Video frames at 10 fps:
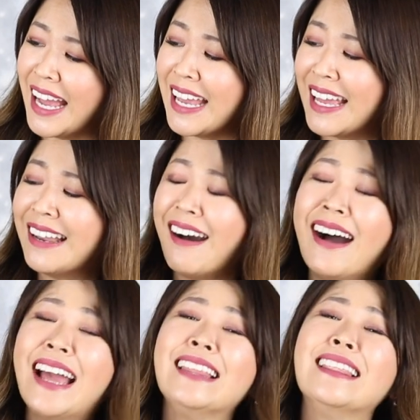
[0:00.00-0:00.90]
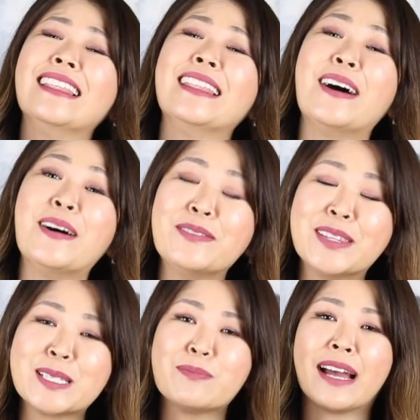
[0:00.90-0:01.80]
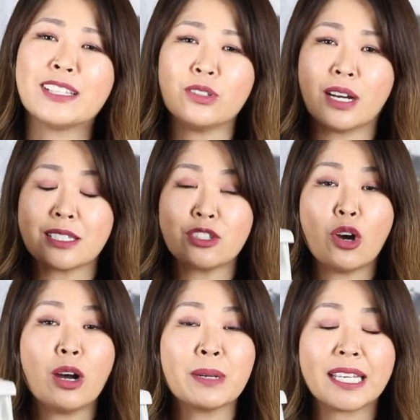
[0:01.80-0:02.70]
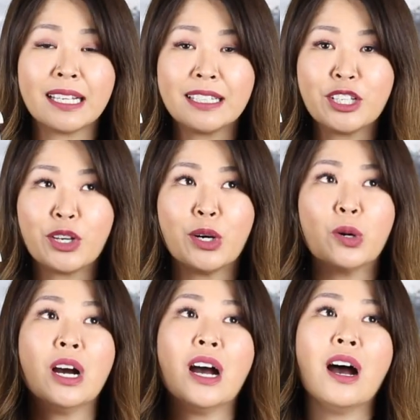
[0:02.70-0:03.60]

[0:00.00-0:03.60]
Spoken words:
And I love this bag. You guys know I'm a Kelly girl.